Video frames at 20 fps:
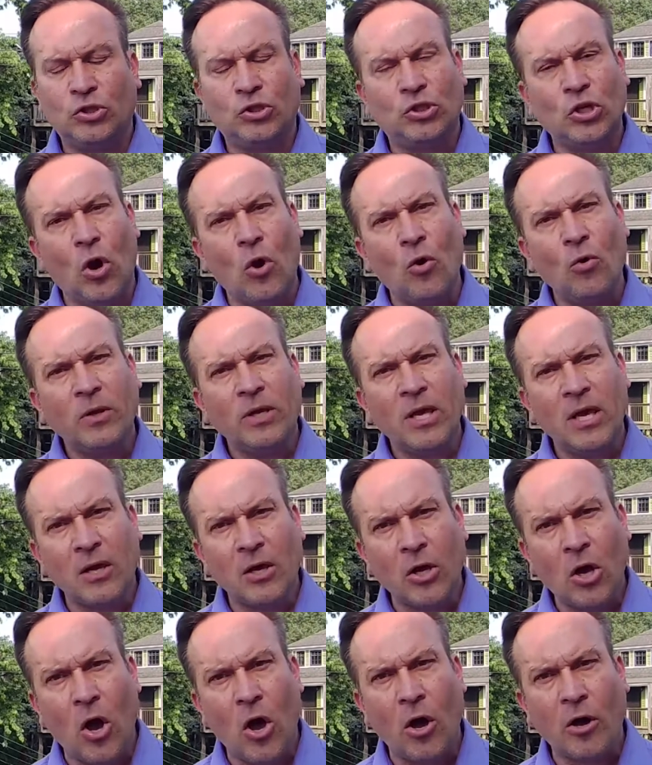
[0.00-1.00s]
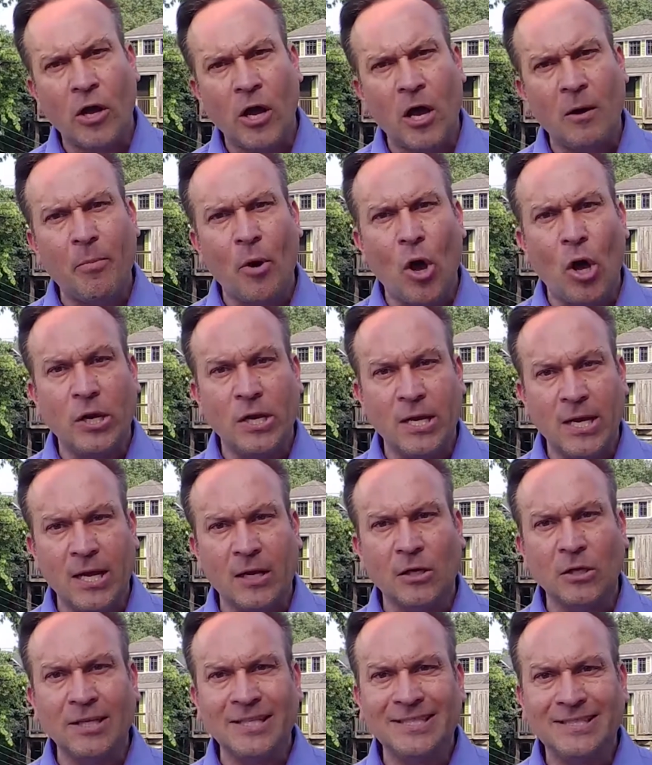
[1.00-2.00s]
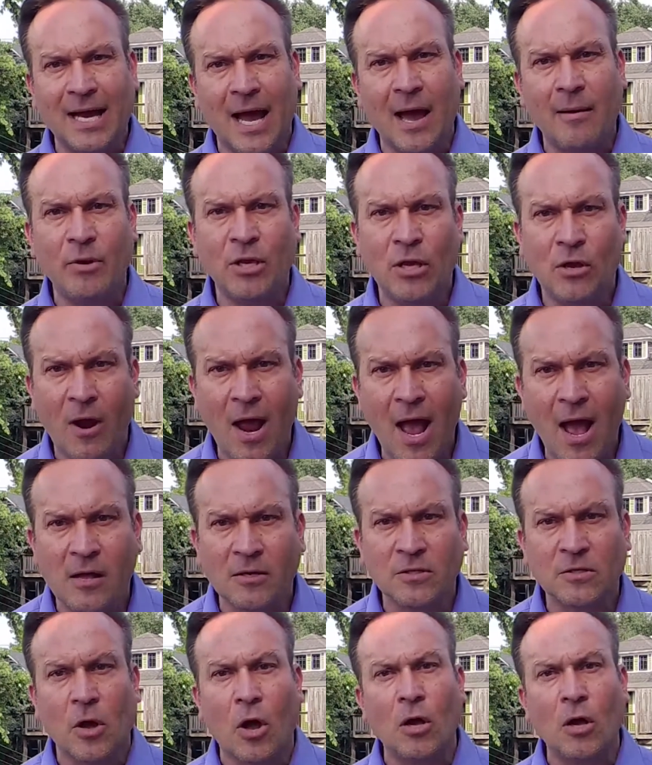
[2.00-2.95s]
don't get caught up on nickel and diming your house.